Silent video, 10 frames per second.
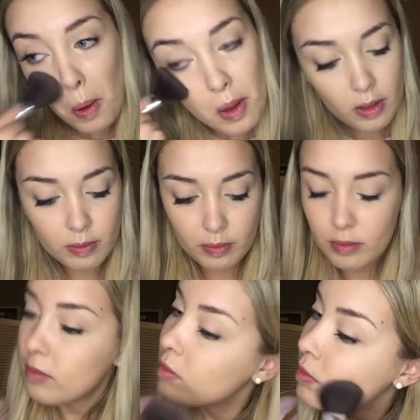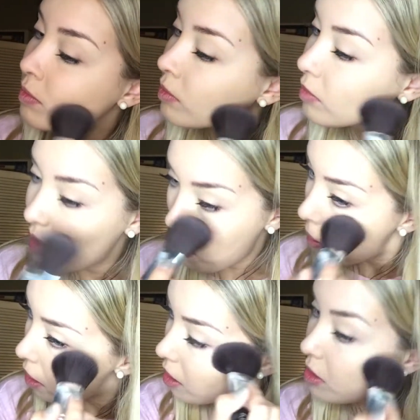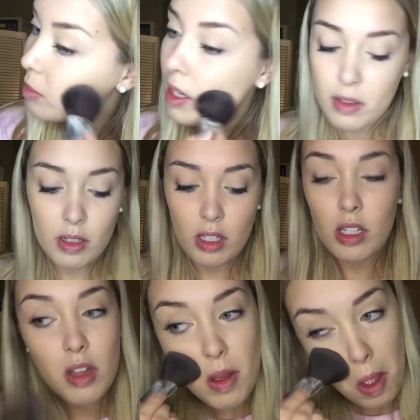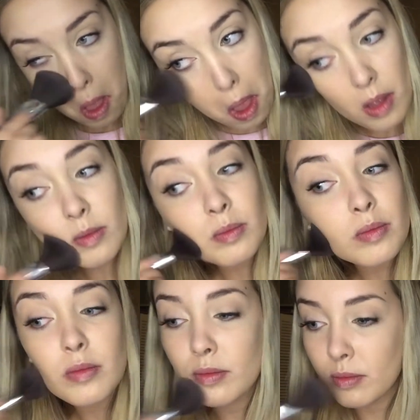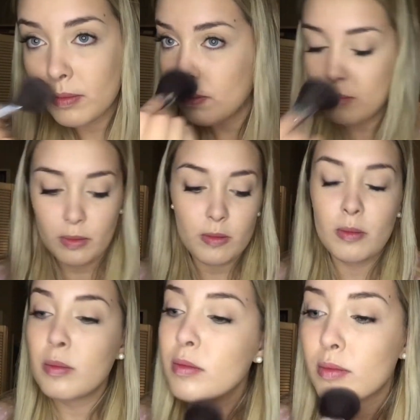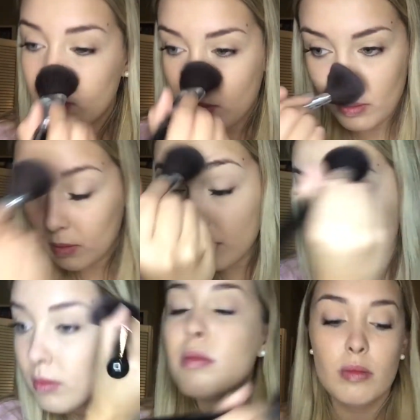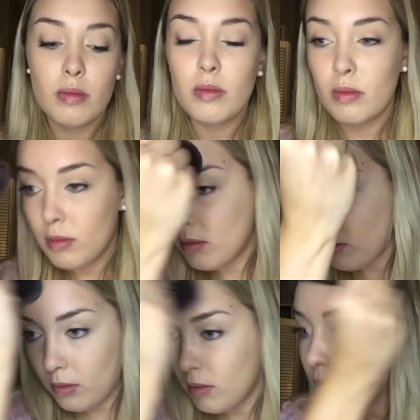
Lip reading: And then next I'm going to use the all over powder brush and just put that powder all over the face, setting